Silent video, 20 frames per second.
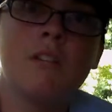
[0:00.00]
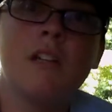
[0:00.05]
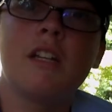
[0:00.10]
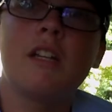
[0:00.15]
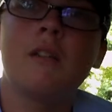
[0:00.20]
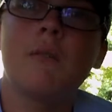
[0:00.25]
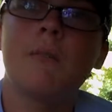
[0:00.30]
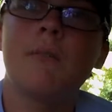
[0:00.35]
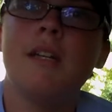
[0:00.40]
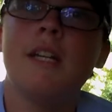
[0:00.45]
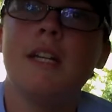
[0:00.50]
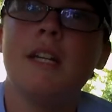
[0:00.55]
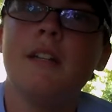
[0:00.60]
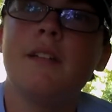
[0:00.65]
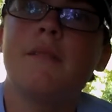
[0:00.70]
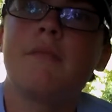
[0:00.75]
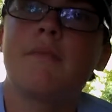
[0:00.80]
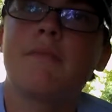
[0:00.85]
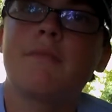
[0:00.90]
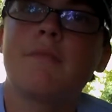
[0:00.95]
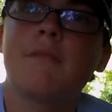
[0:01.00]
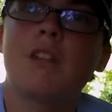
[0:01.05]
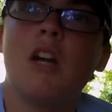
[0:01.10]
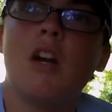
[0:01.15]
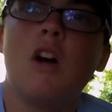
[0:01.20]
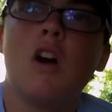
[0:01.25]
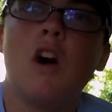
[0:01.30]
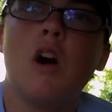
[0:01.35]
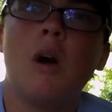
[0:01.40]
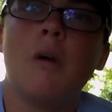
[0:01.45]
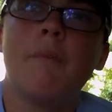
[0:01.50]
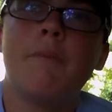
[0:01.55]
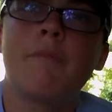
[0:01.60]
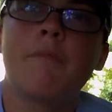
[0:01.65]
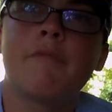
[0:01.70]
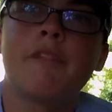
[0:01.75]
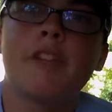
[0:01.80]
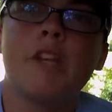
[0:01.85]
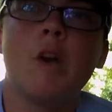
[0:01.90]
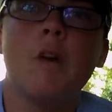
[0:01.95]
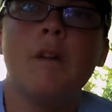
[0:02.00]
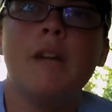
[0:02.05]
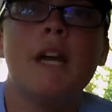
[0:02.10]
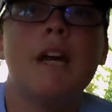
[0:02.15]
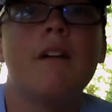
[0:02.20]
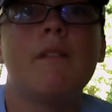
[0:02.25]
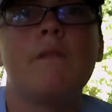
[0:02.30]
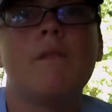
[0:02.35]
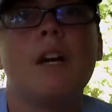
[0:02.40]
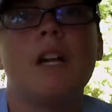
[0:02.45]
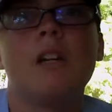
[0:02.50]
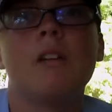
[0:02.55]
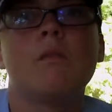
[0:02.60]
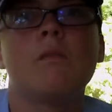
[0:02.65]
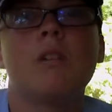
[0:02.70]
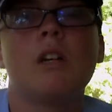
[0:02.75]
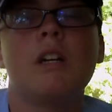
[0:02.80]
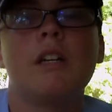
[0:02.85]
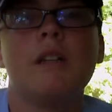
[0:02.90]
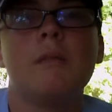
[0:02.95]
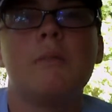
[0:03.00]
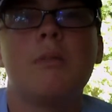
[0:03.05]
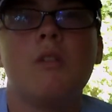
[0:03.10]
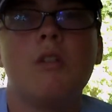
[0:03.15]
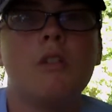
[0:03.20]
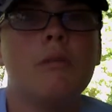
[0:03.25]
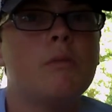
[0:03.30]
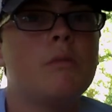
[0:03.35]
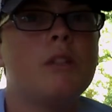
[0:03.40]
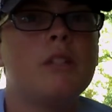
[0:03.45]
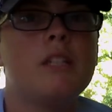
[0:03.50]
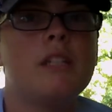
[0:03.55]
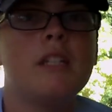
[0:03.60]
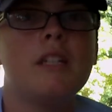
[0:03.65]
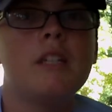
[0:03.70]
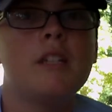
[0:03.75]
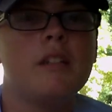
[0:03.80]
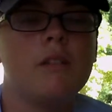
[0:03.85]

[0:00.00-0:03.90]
recommend um, going out and finding rocky point, which it,